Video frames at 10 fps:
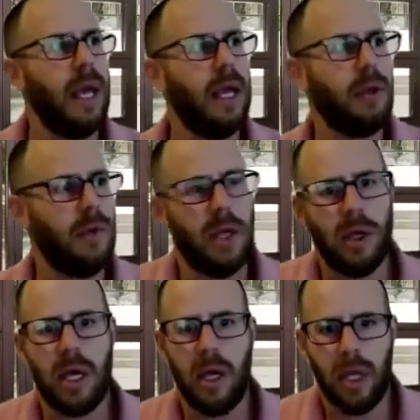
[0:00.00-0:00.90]
Jewish
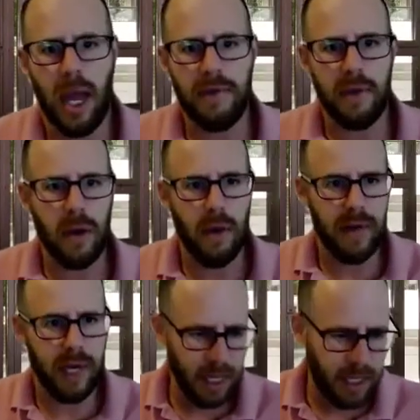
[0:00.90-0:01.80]
Education After
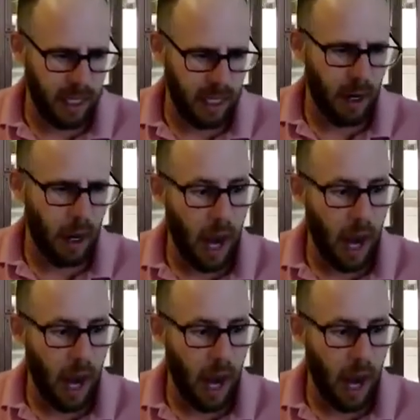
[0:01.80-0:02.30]
COVID-19.